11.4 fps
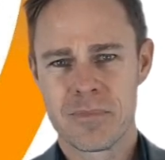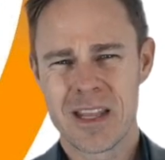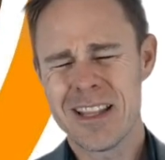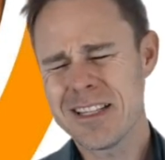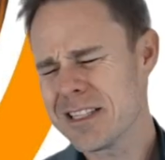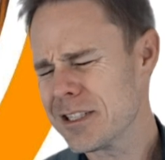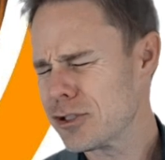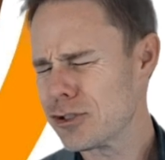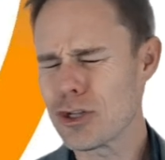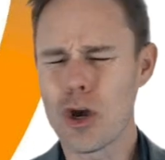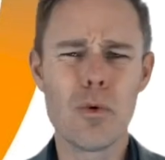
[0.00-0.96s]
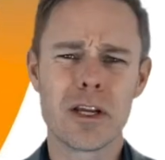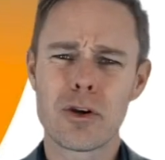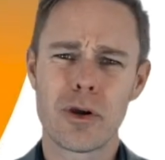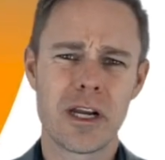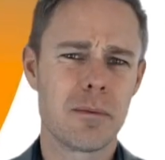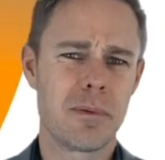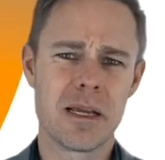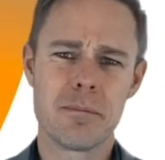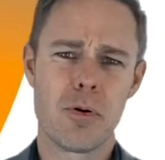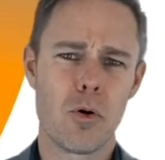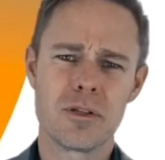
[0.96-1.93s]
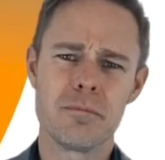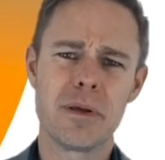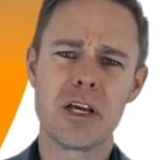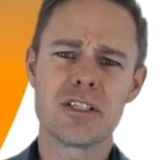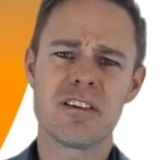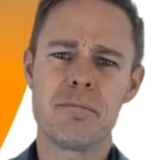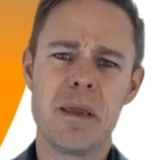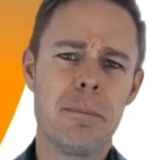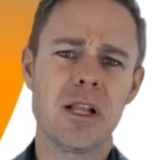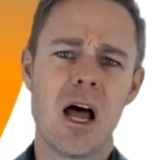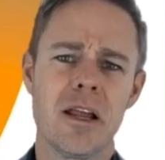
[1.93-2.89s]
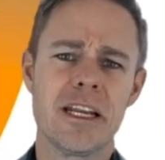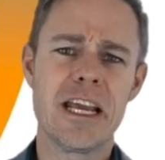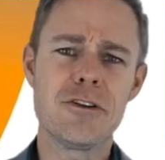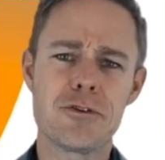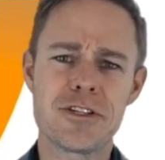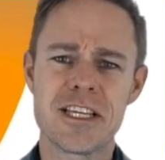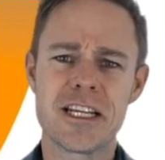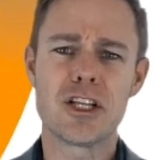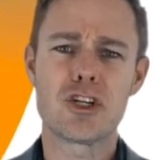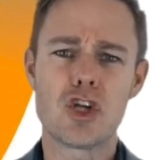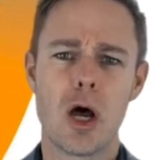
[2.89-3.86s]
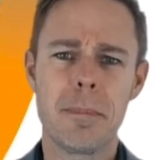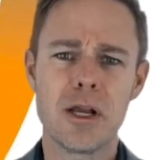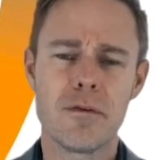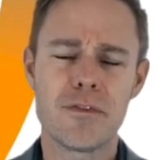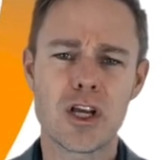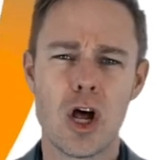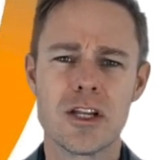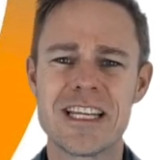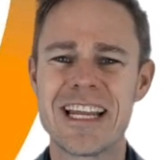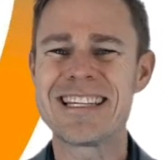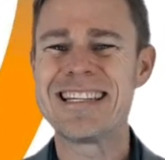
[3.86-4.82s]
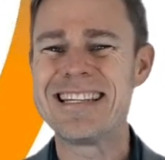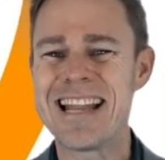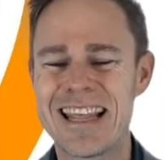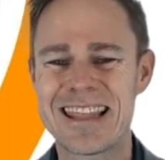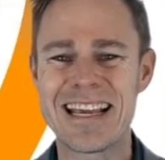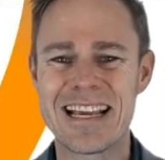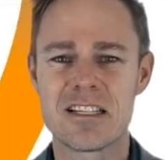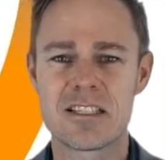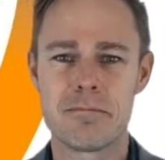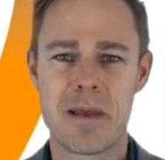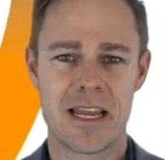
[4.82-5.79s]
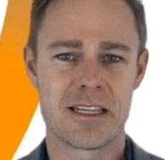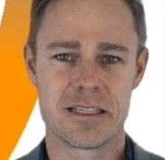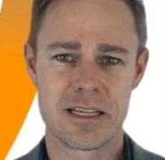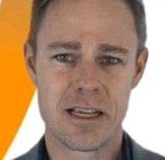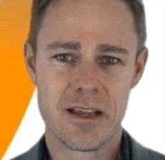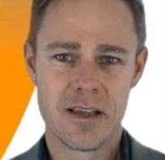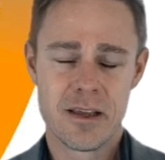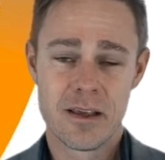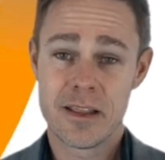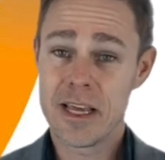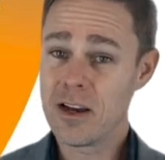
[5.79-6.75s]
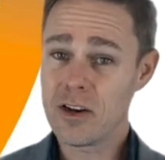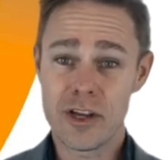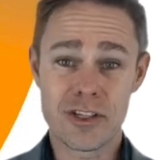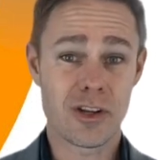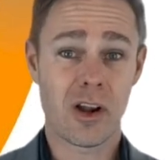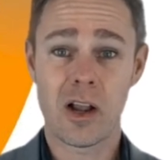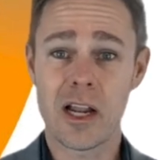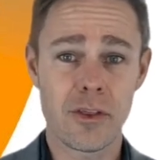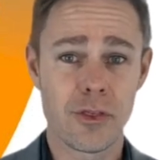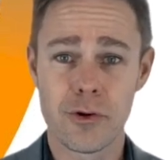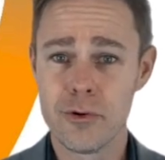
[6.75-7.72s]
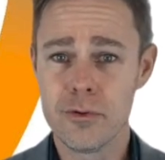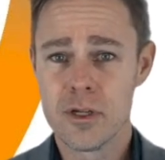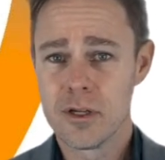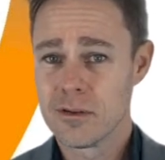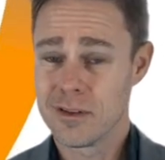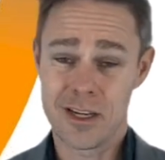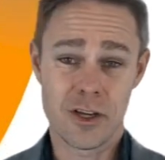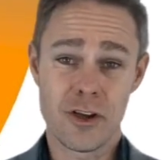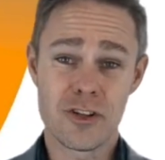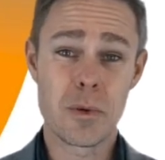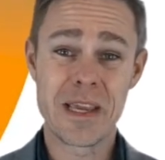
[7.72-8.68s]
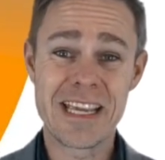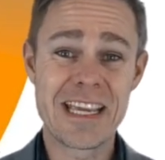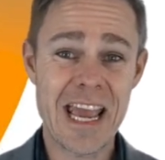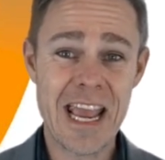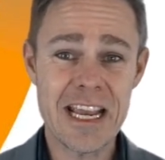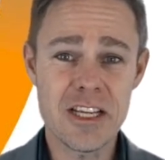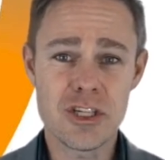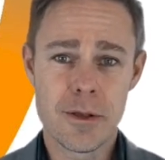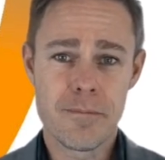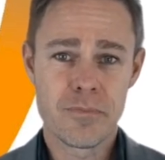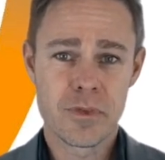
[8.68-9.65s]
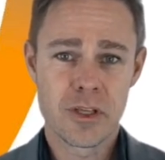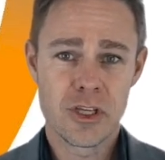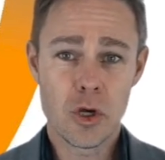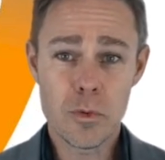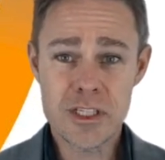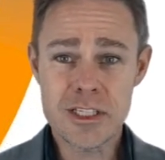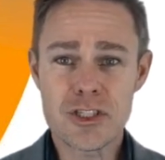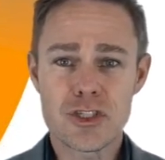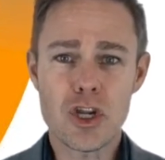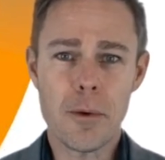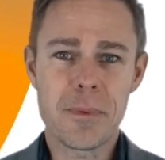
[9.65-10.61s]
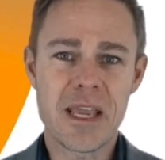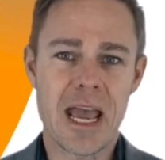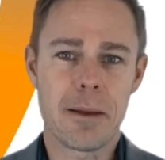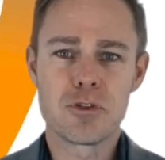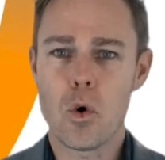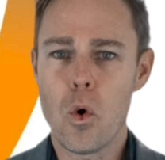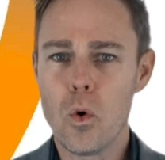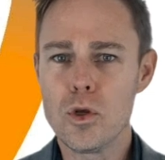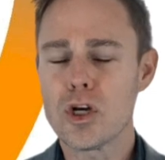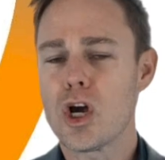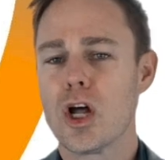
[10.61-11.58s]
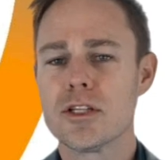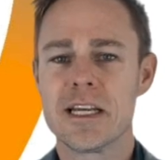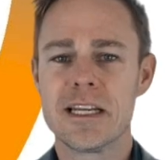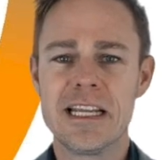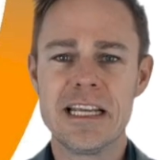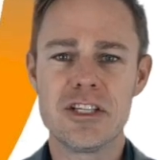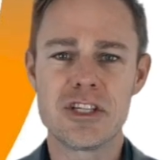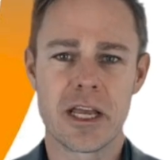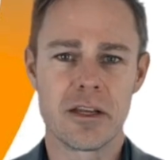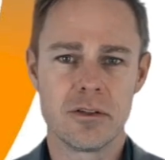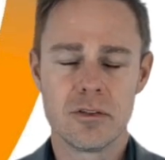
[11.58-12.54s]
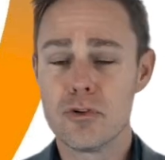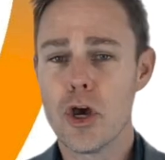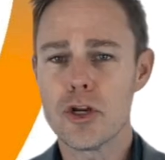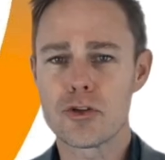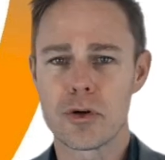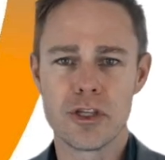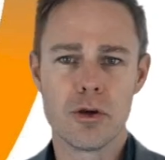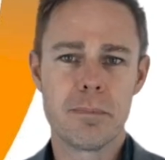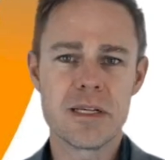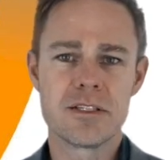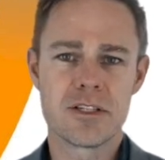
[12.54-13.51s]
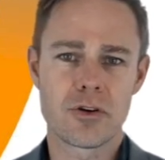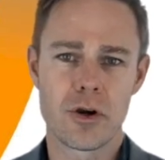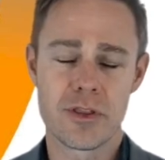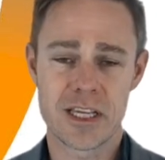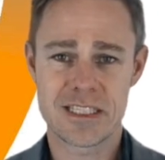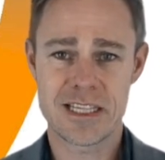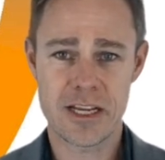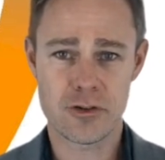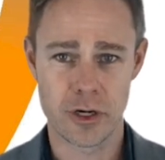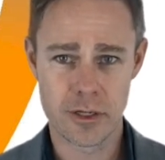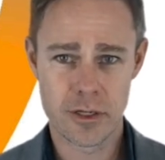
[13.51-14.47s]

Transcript: And this is so incredibly important because if people aren't interested in the topic of the content, nothing else matters. They're not going to click through, they're not going to engage, you know, which is a stopgap to all your content lead gen, your nurturing, your business growth, etc.